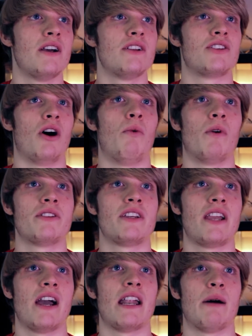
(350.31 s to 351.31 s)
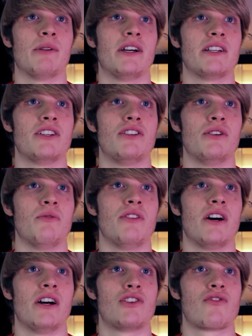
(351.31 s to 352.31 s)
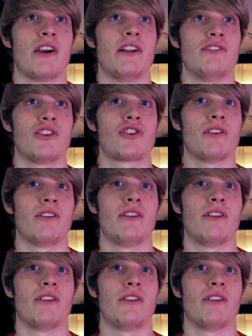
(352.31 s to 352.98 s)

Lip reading: So once again, I would like to do the transition to